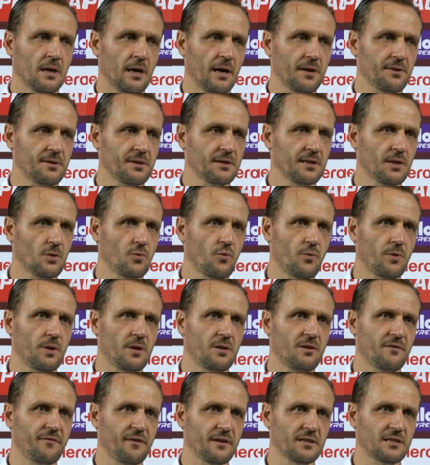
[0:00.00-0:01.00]
I think that we
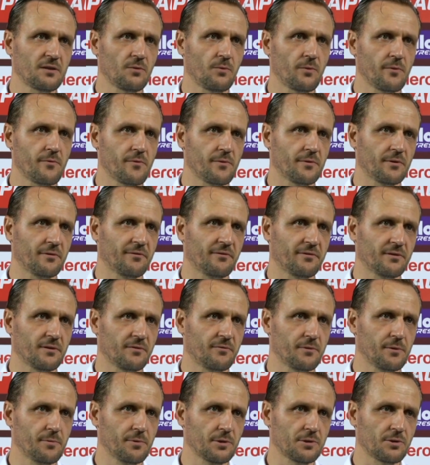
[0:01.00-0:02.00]
defensively
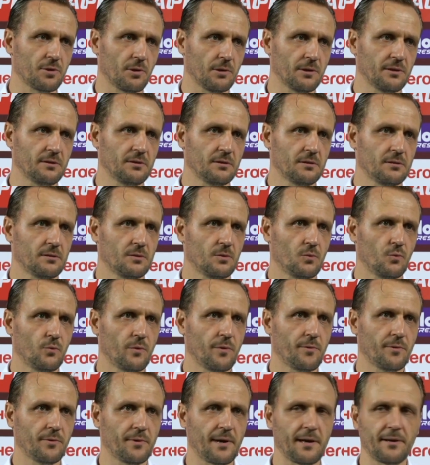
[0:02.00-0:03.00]
we were solid.
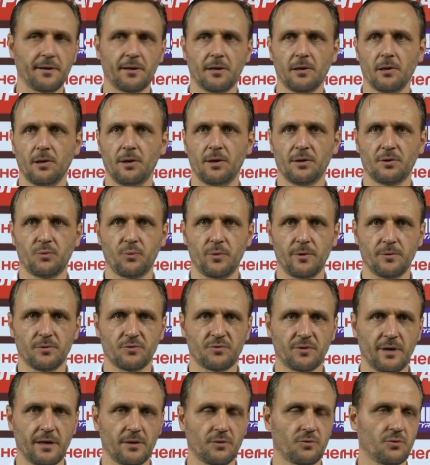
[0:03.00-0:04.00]
We were running a lot. We were
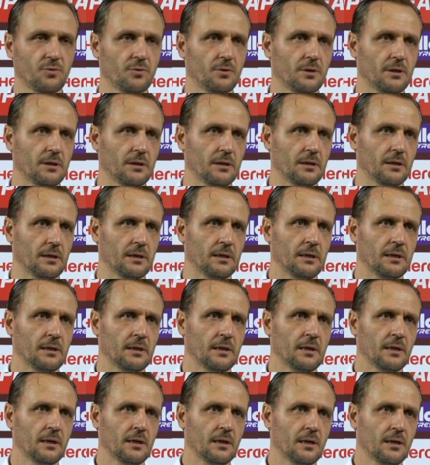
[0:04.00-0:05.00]
trying to
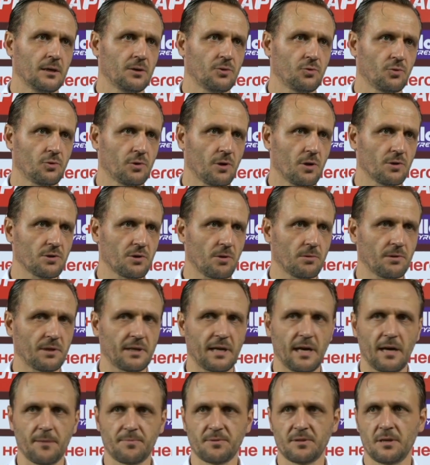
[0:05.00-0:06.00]
close all the
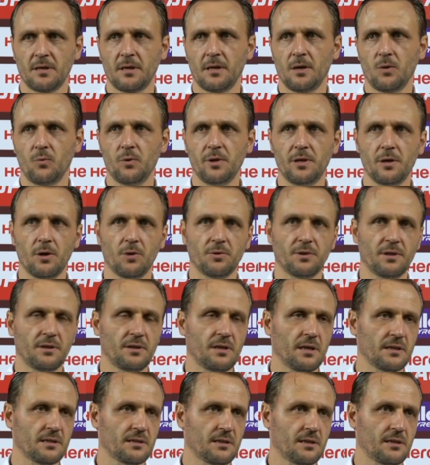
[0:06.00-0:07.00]
gaps. We know that
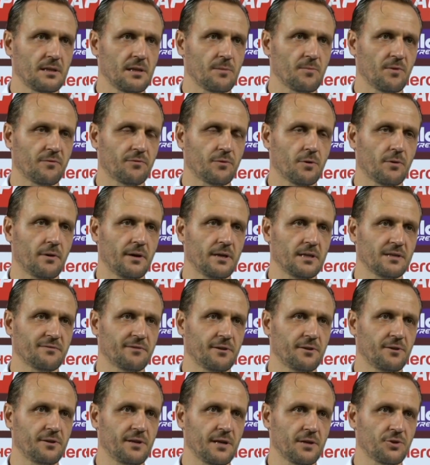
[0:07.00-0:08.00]
this team of Goa is
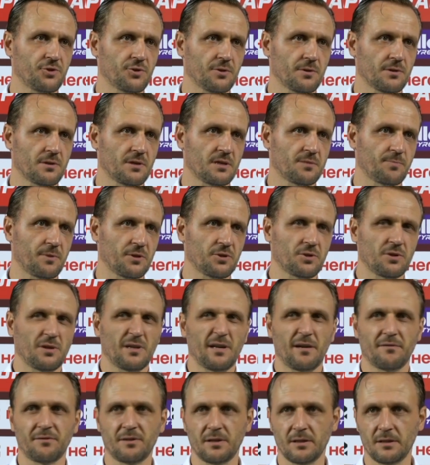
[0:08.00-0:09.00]
very dangerous,
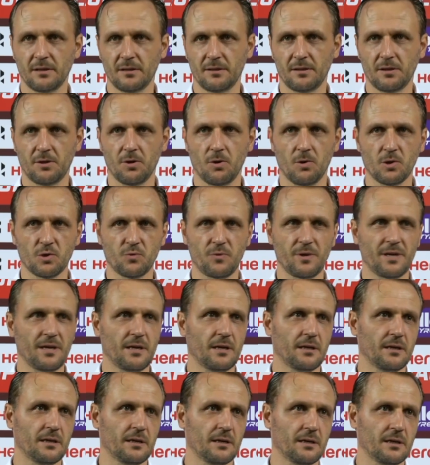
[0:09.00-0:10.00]
especially after the goals
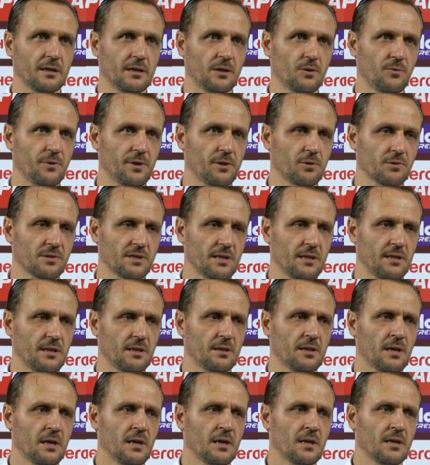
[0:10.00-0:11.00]
we
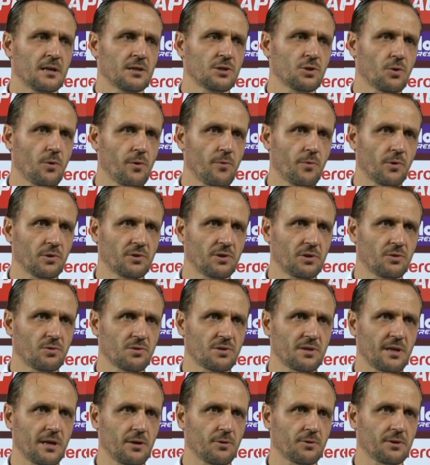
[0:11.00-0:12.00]
conceded. So we wanted to
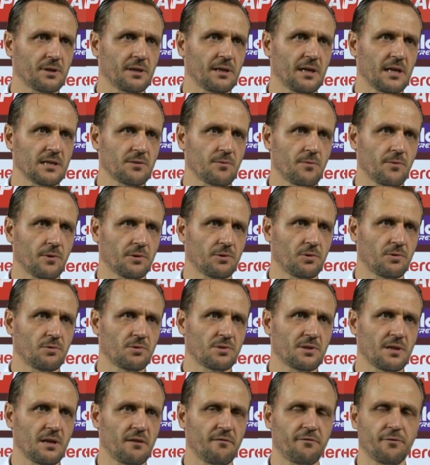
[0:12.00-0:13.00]
stay organized. We wanted to
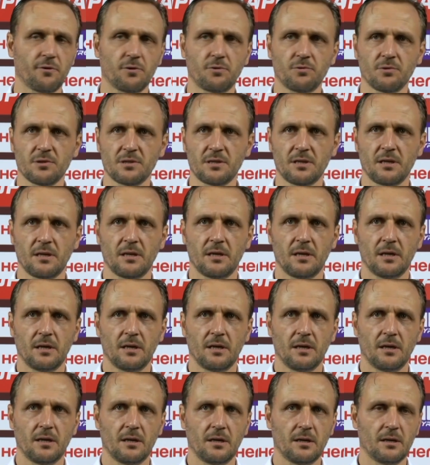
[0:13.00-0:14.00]
stay focused
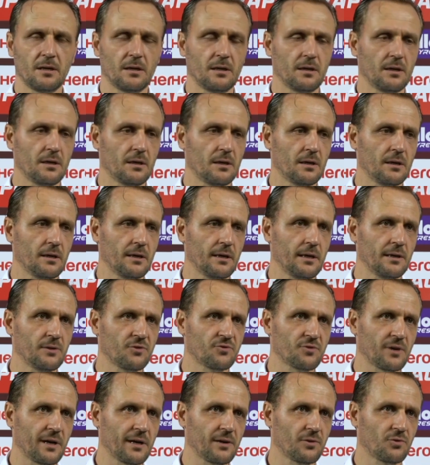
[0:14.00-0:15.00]
and
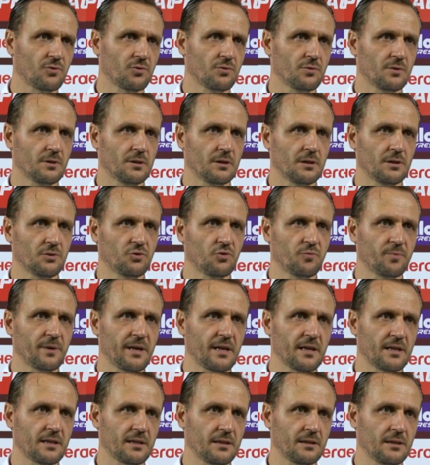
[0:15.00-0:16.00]
trying to
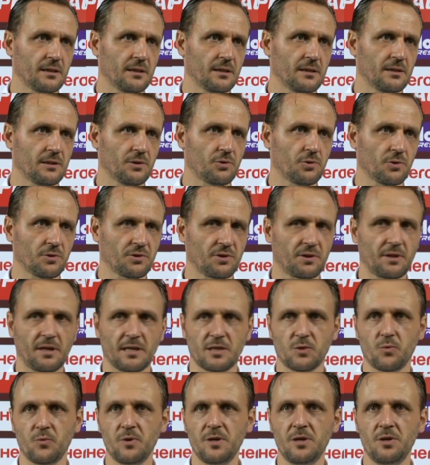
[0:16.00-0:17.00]
break in the
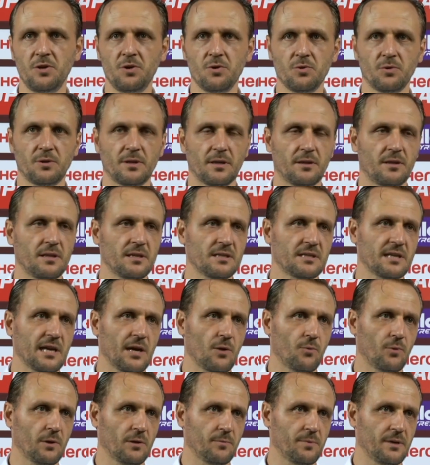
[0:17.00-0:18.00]
counter-attacks. We knew that this
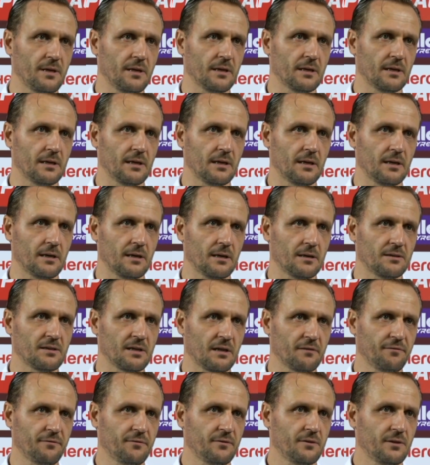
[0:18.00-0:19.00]
game will be
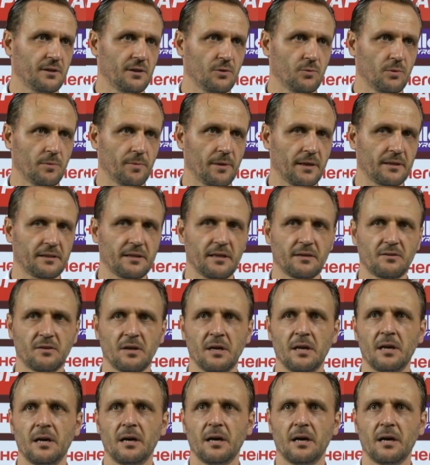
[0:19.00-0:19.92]
tough. It will be like that.